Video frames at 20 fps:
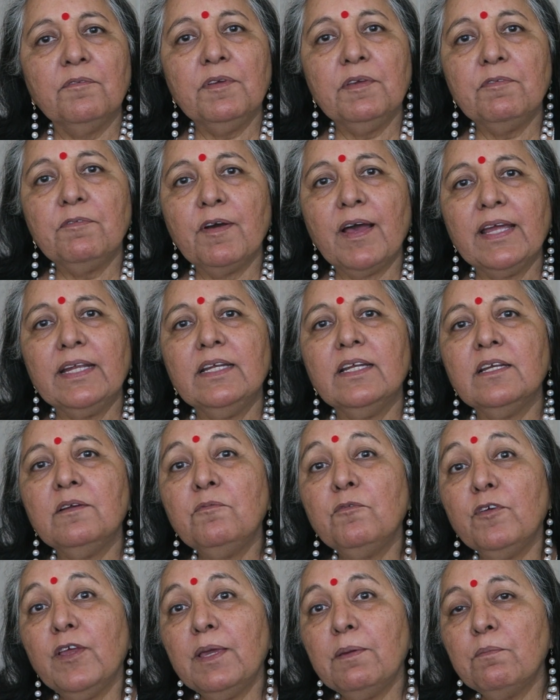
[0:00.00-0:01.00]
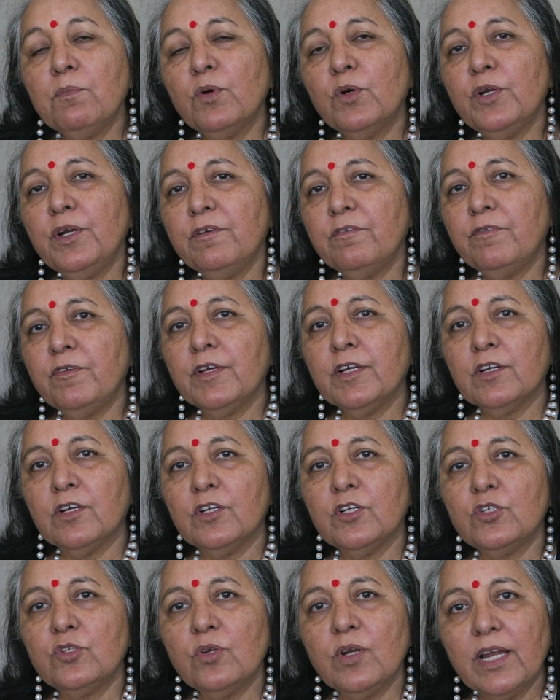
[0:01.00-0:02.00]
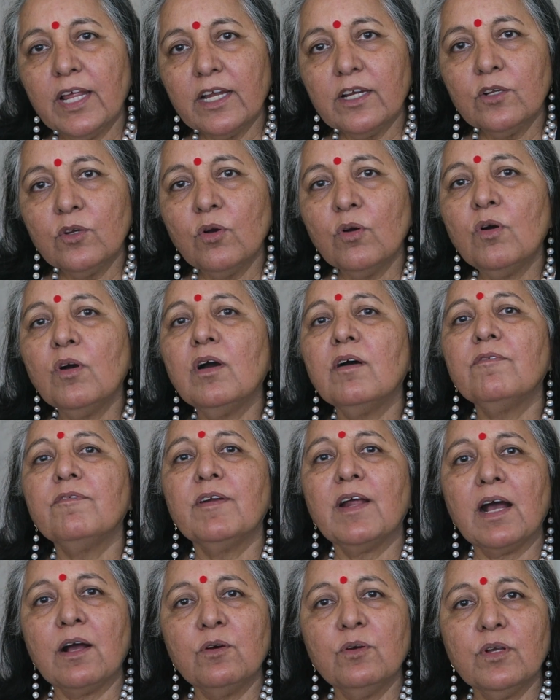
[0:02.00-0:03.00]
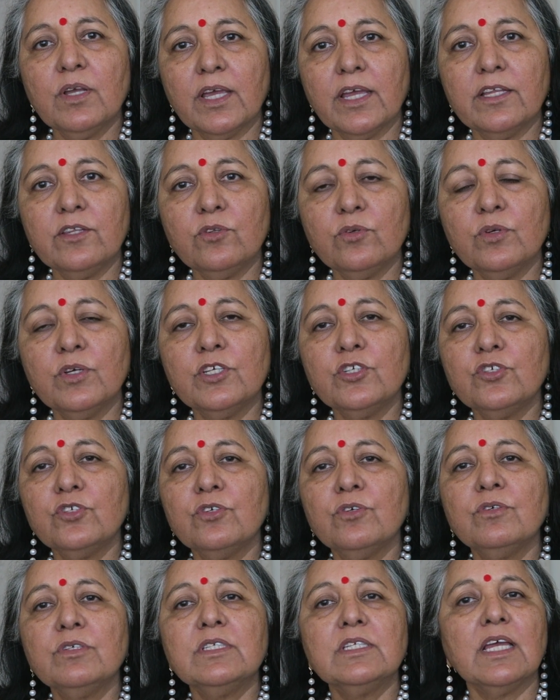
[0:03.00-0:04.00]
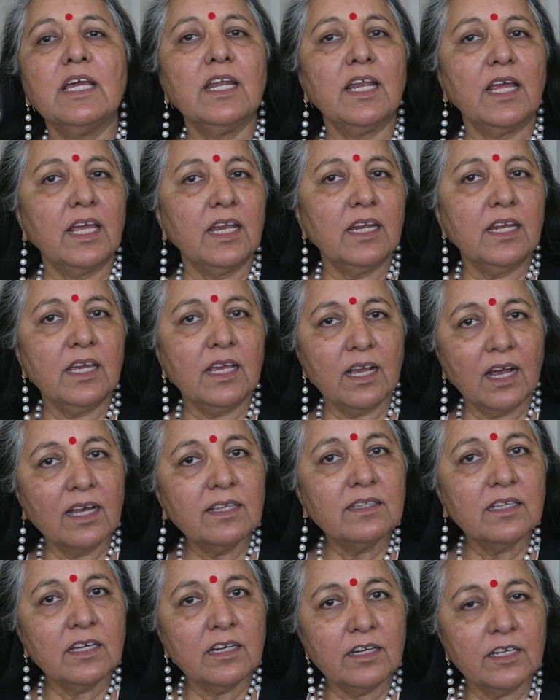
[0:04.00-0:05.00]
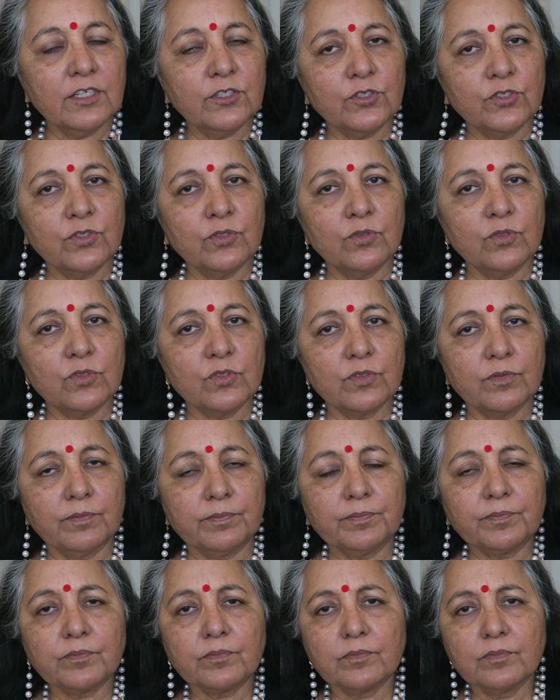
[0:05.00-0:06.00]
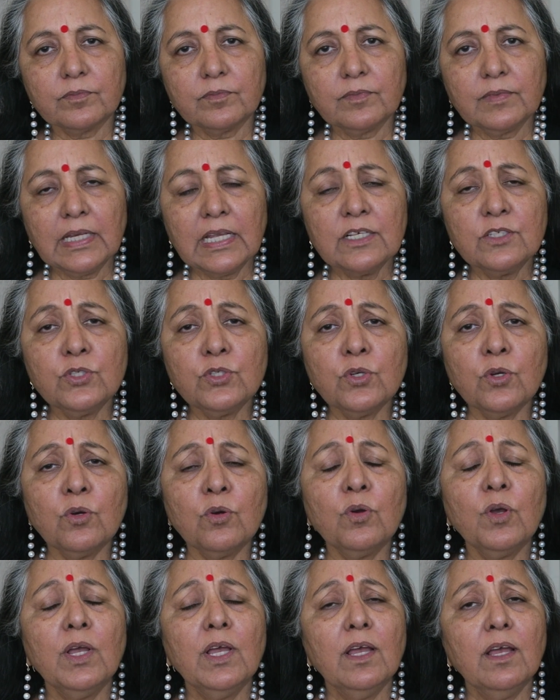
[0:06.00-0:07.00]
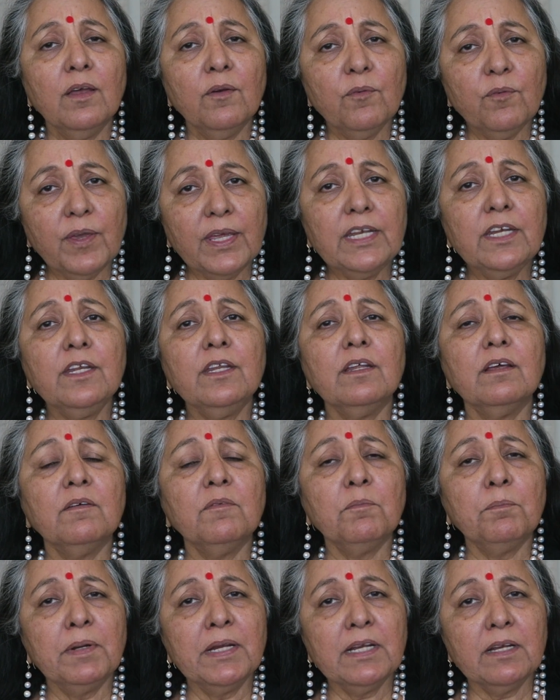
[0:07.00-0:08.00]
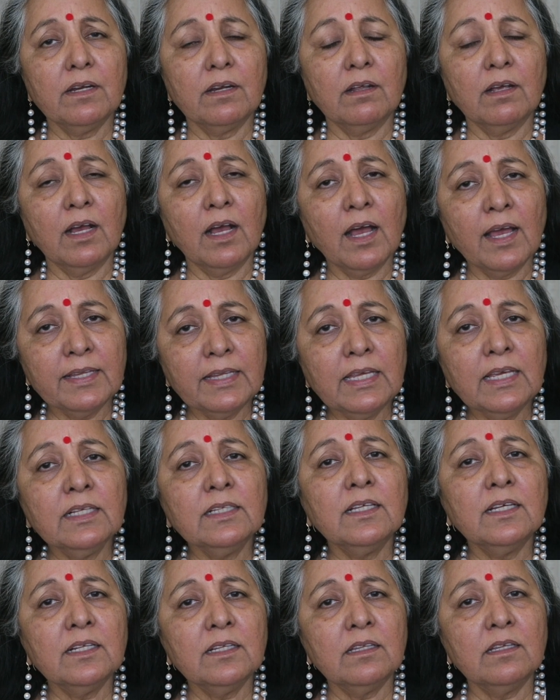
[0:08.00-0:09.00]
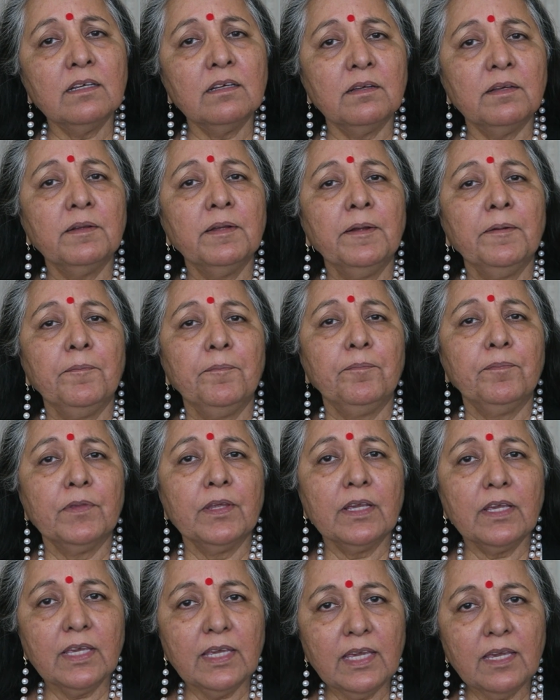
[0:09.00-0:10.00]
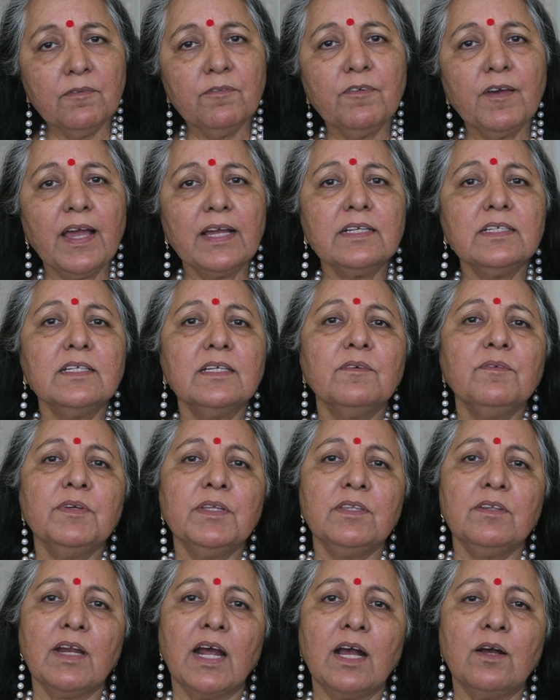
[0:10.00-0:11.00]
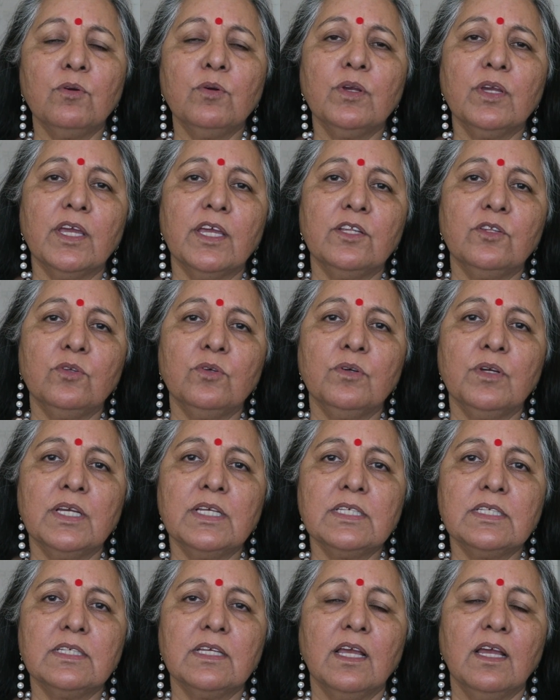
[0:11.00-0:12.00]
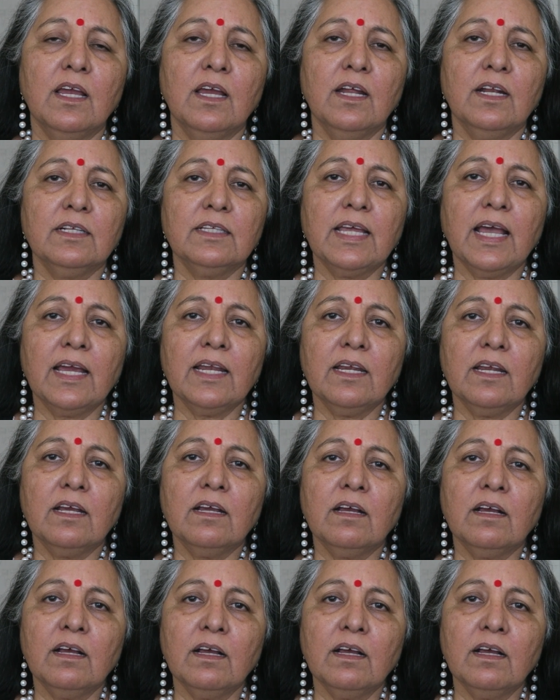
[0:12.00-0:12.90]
we find it way more difficult to let go of Rahu Ketu issues than any other issues. So but I think that the key factor with Rahu Ketu is that